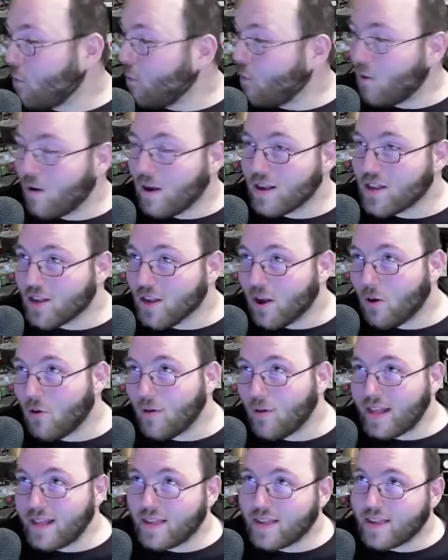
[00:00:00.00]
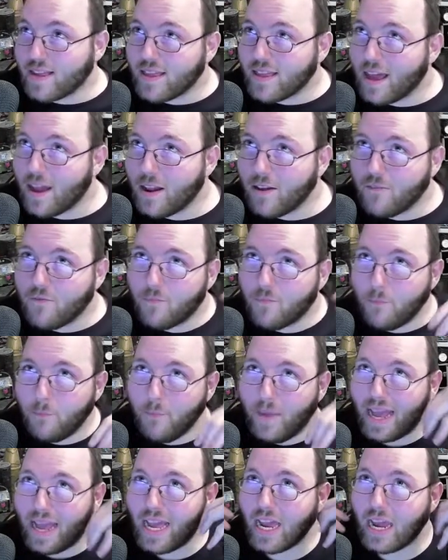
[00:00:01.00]
So instead of
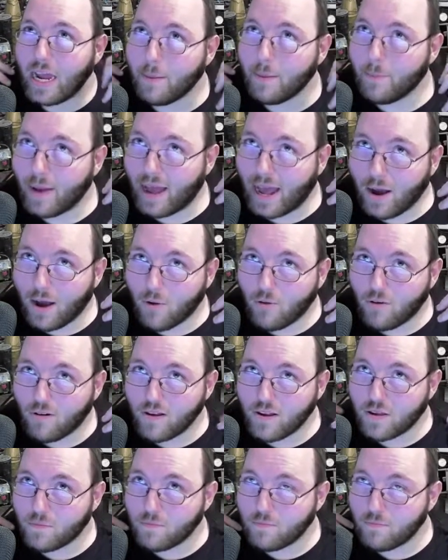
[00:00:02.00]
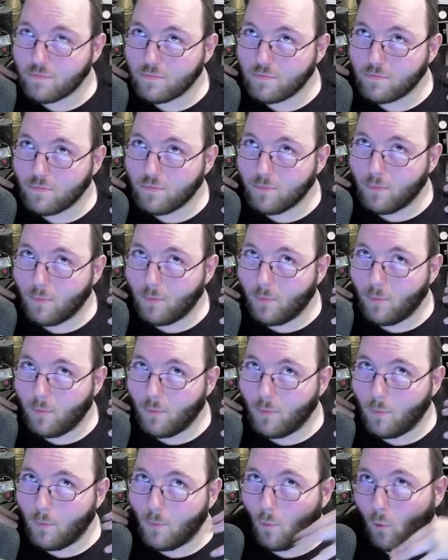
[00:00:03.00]
making powers
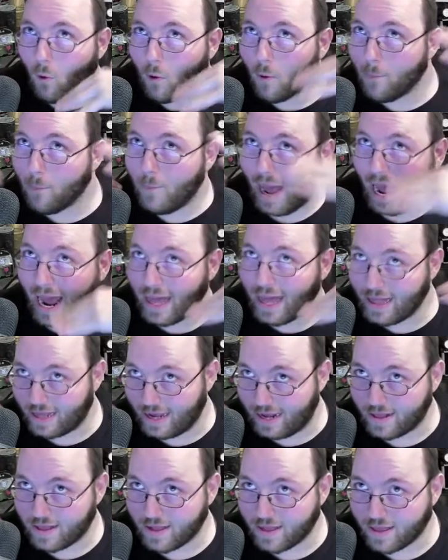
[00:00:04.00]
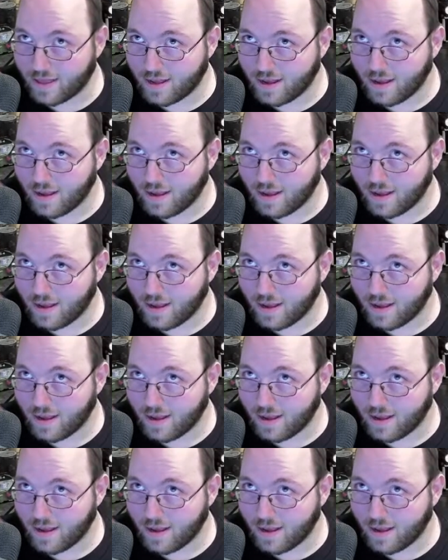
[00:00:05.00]
more balanced,